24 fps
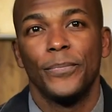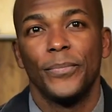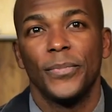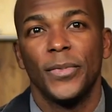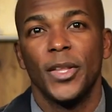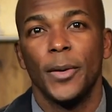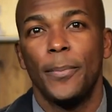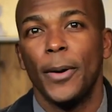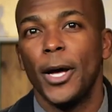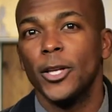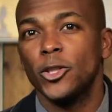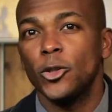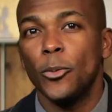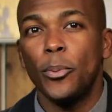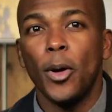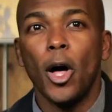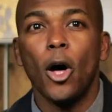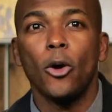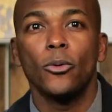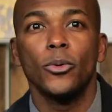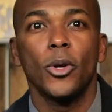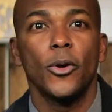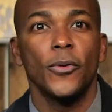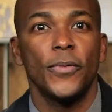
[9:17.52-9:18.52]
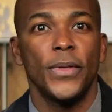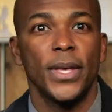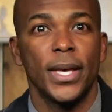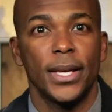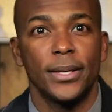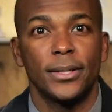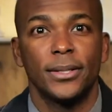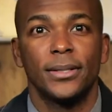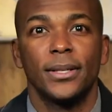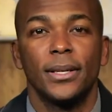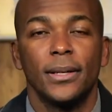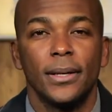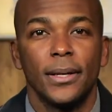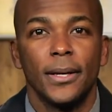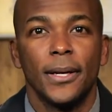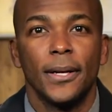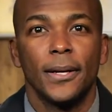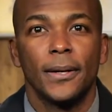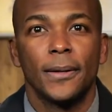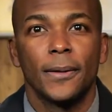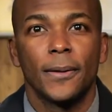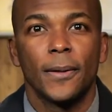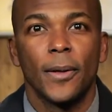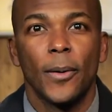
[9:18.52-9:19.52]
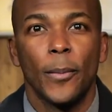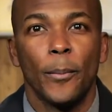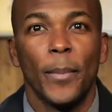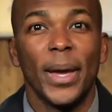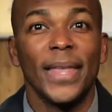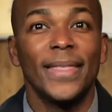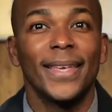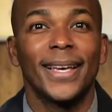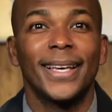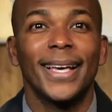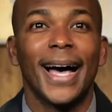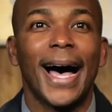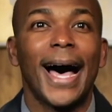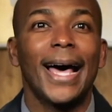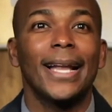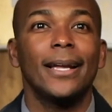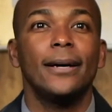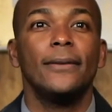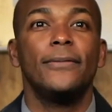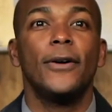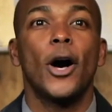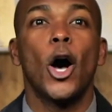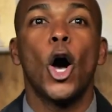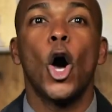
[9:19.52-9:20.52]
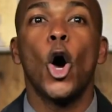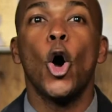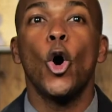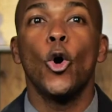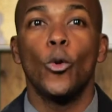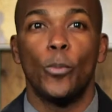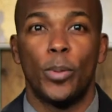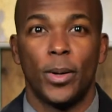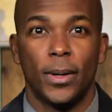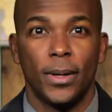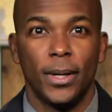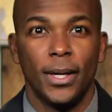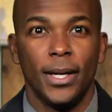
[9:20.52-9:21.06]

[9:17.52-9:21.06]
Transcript: The Apostle Paul wrote this May the God of hope